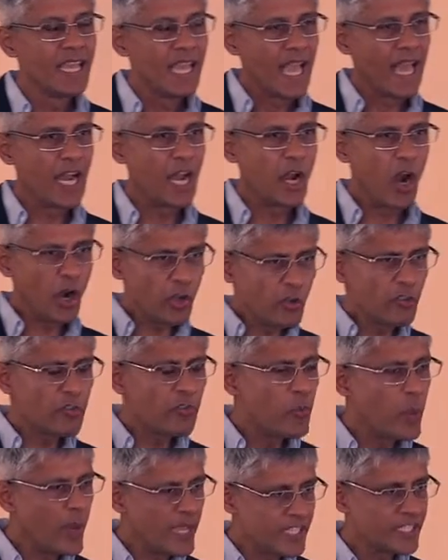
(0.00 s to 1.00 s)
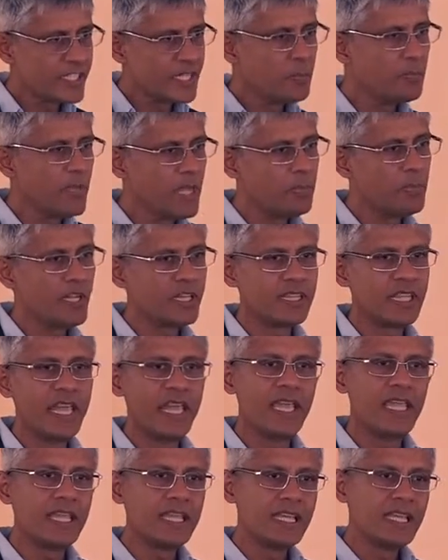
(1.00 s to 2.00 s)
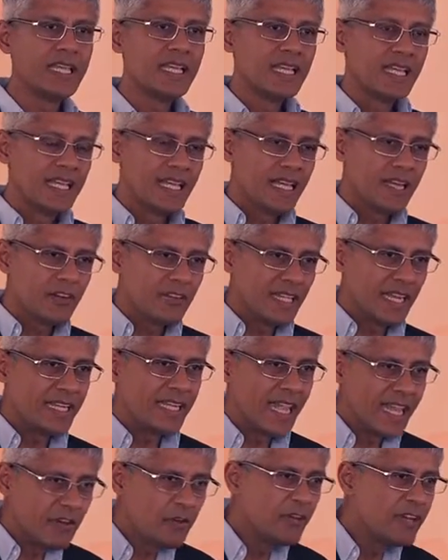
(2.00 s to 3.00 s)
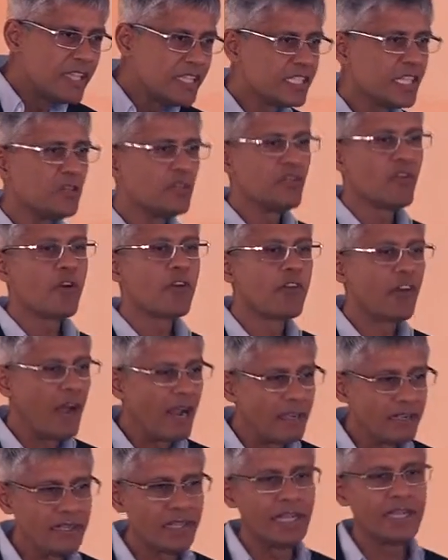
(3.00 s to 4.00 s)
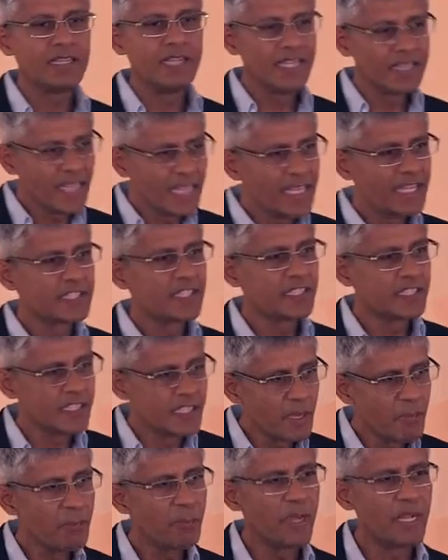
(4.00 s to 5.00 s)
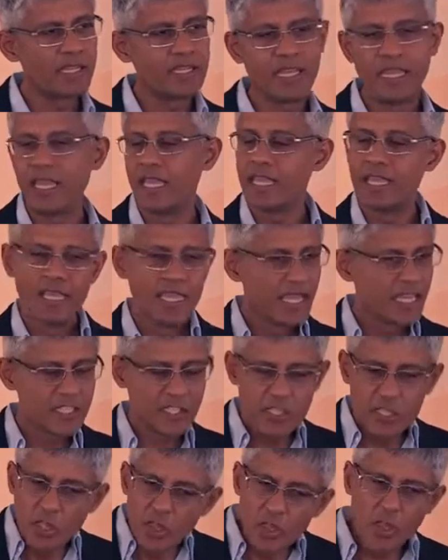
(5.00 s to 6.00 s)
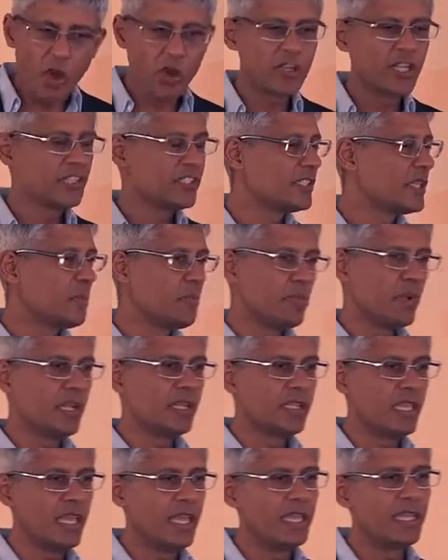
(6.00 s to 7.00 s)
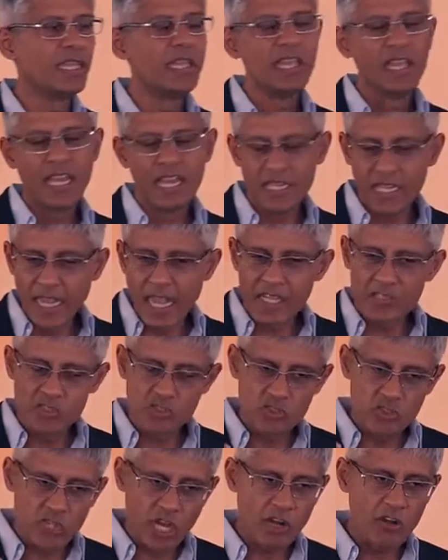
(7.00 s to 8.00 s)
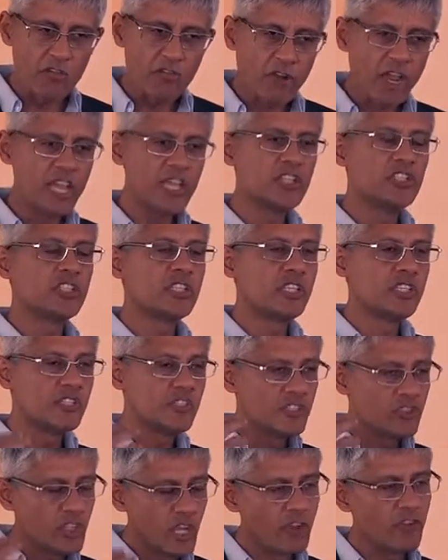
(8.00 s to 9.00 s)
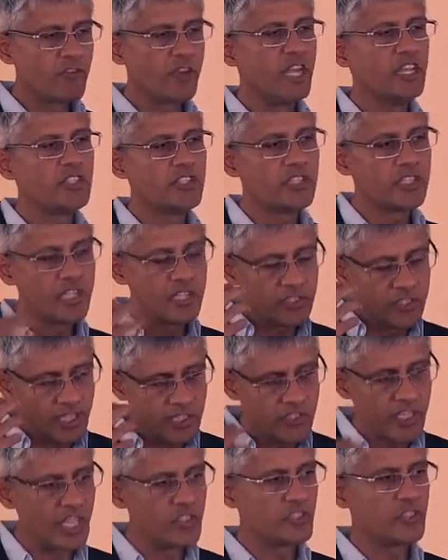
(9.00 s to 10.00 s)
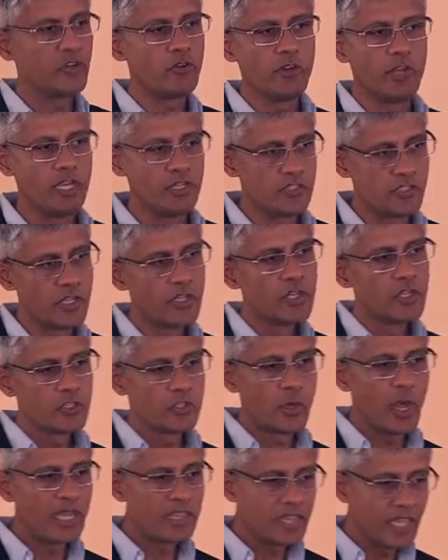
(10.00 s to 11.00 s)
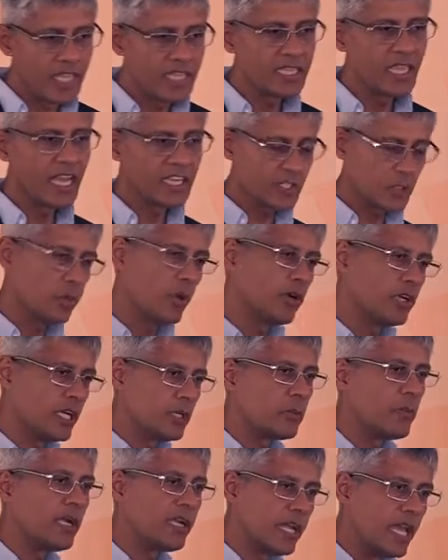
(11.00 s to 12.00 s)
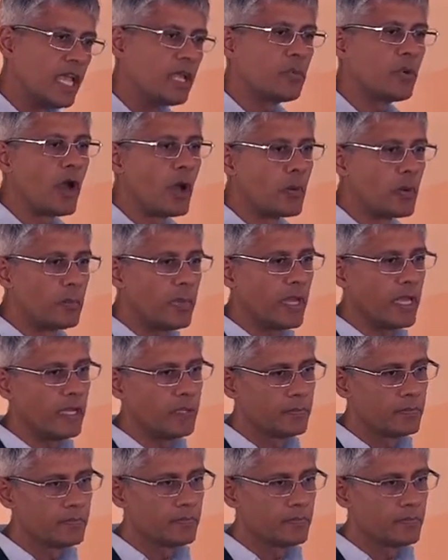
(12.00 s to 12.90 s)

And a lot of Western people think they take reason for granted. They think it's a simple thing. It's not a simple thing. It takes generations, generations, and centuries. So I think that's what it will take probably.